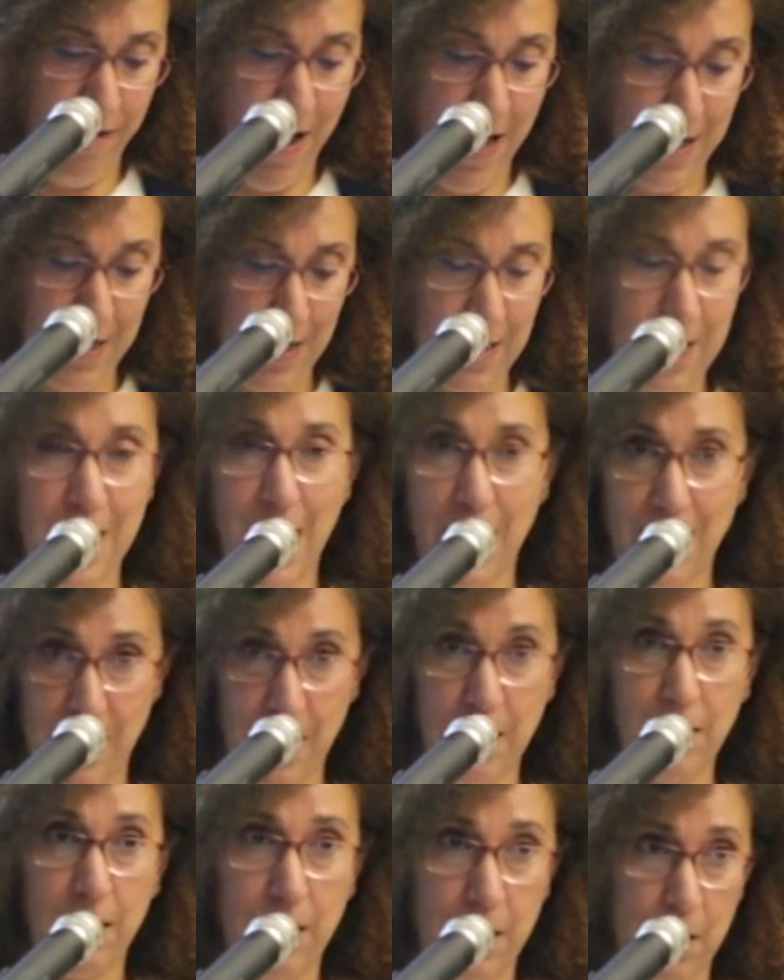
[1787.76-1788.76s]
fact, it's
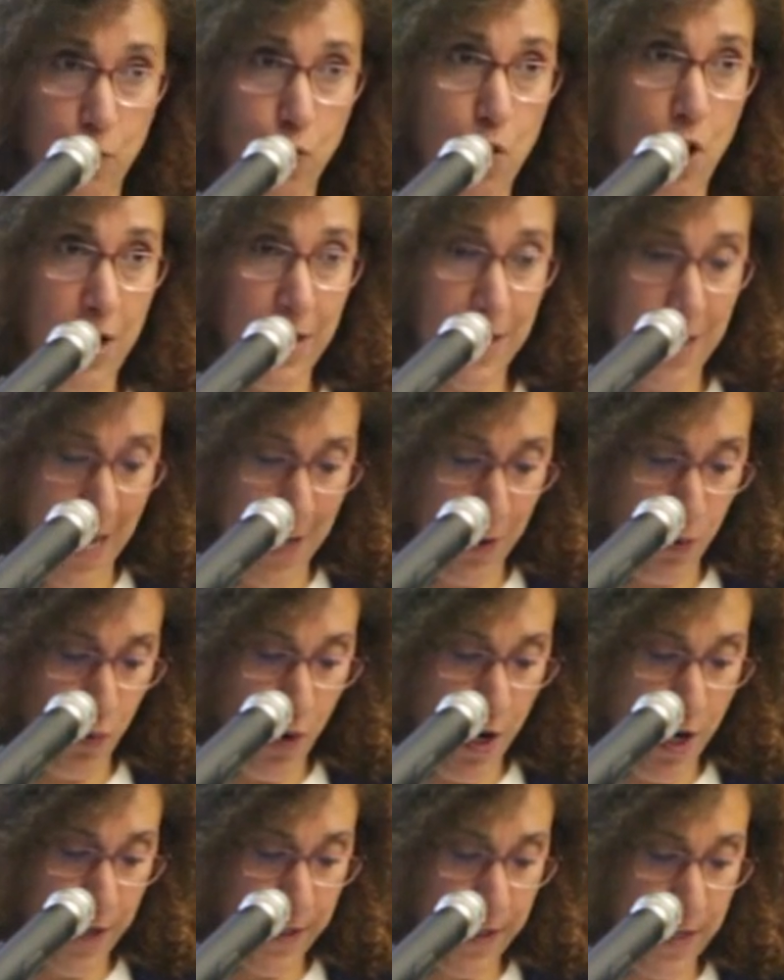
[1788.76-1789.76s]
getting worse and
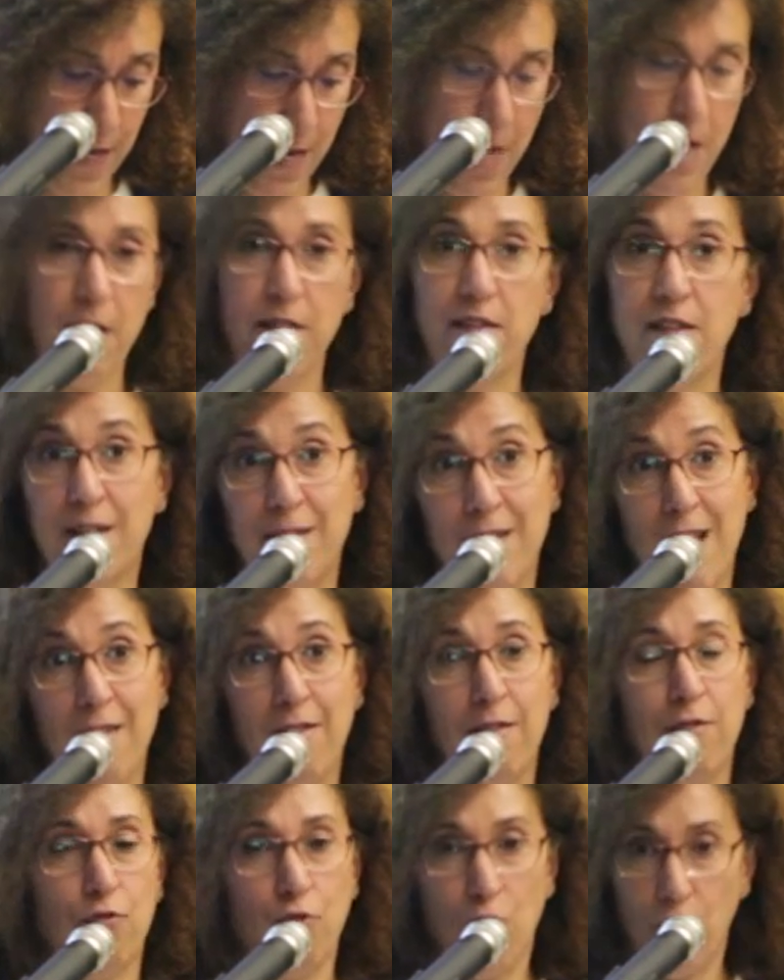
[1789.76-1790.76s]
worse. The
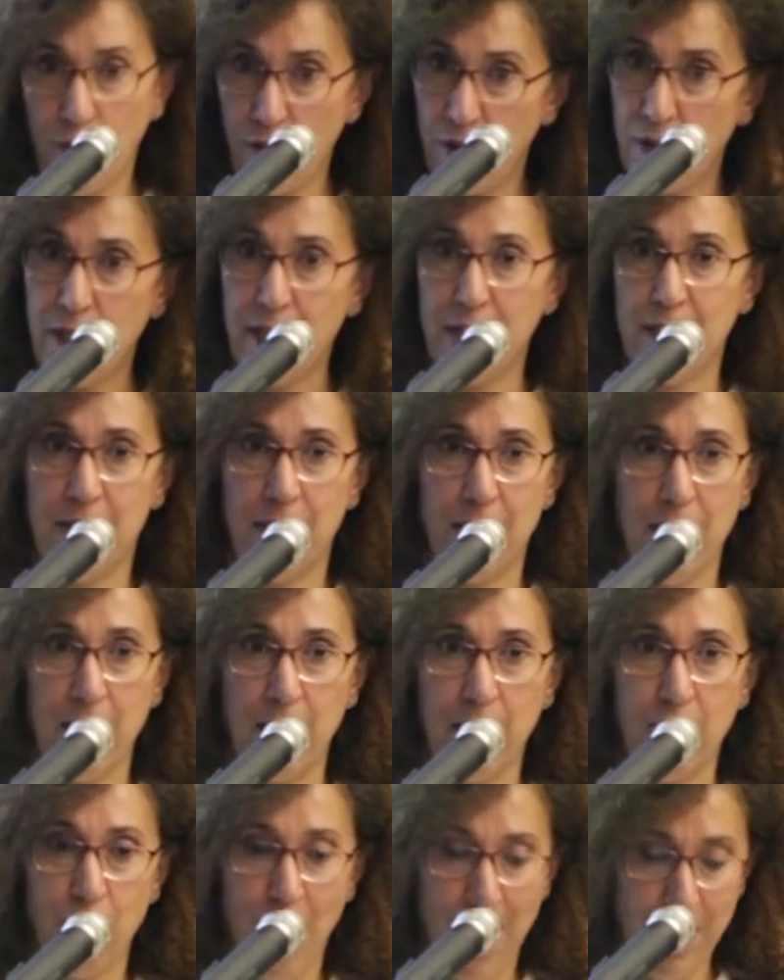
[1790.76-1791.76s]
death toll is
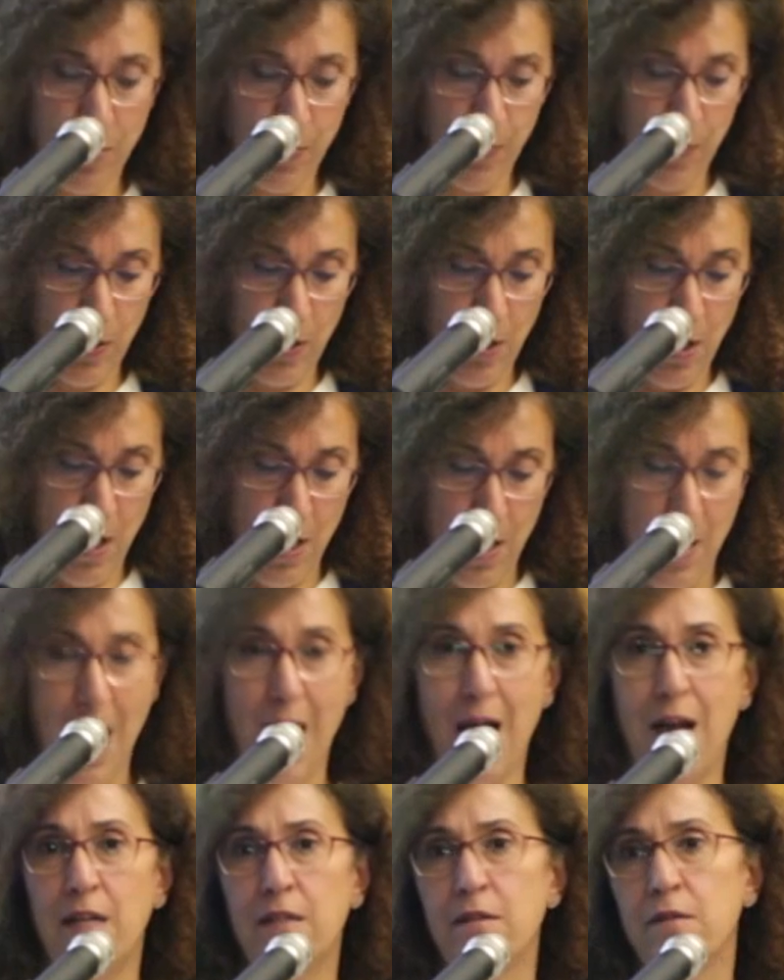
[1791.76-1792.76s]
incredible,
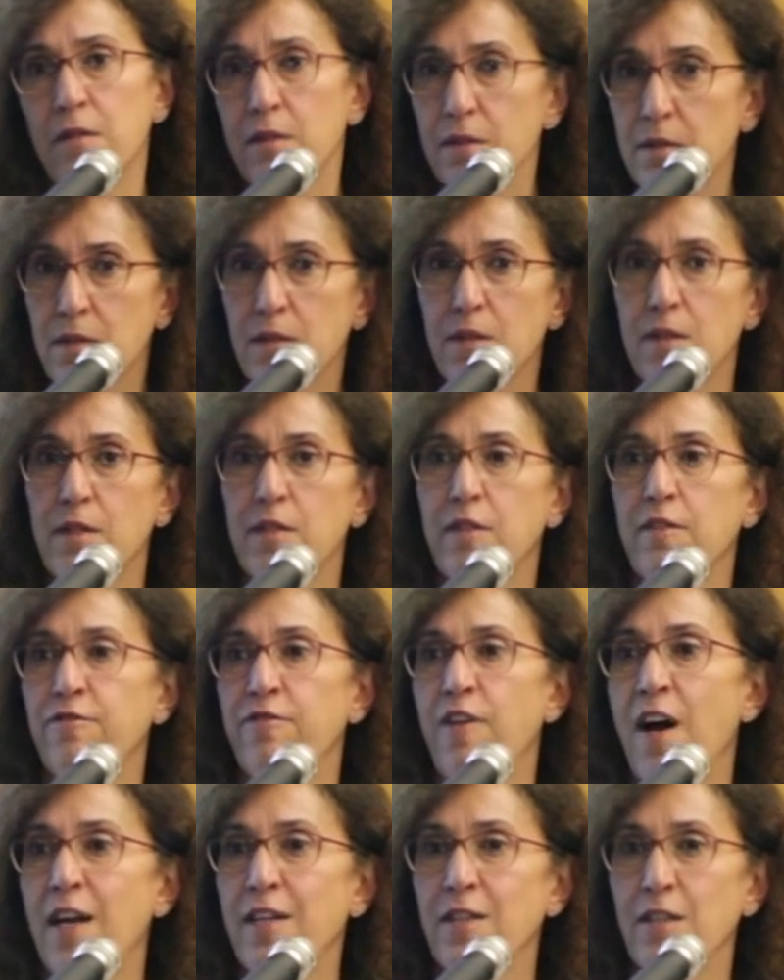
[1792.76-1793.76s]
and the
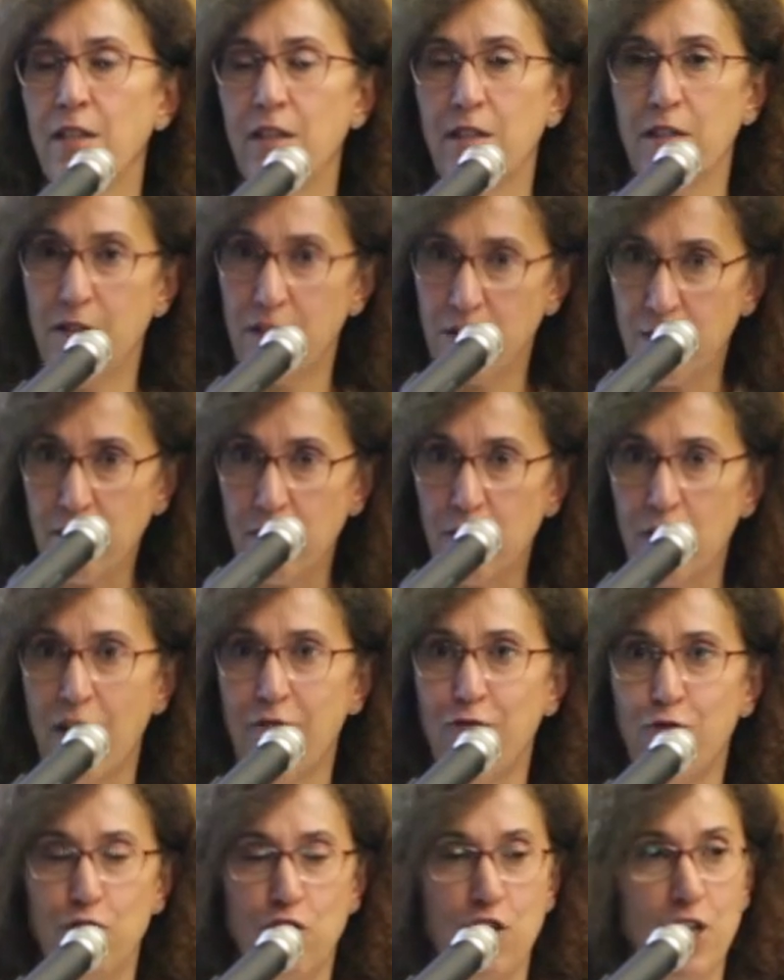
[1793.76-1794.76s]
final
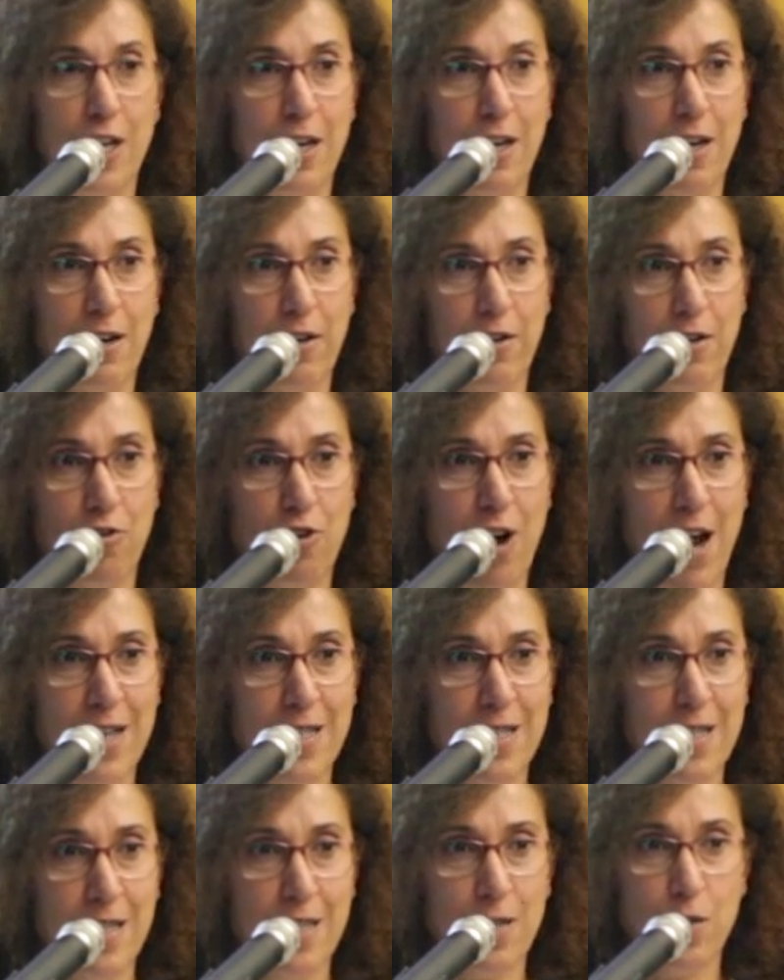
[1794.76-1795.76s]
refugee
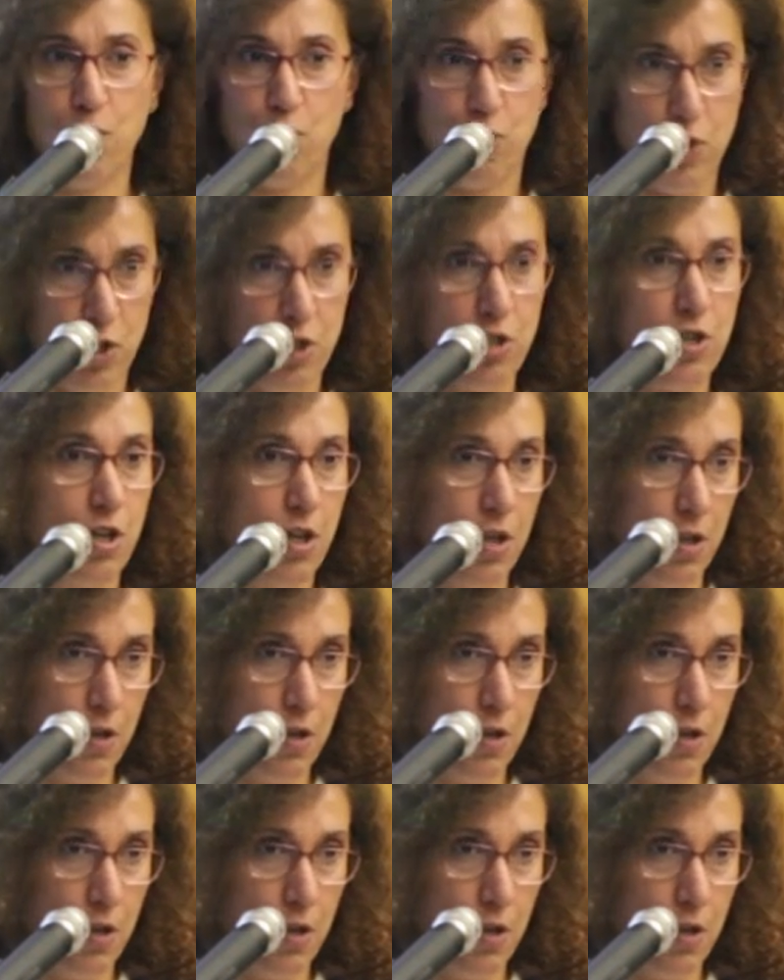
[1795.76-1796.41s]
crisis, which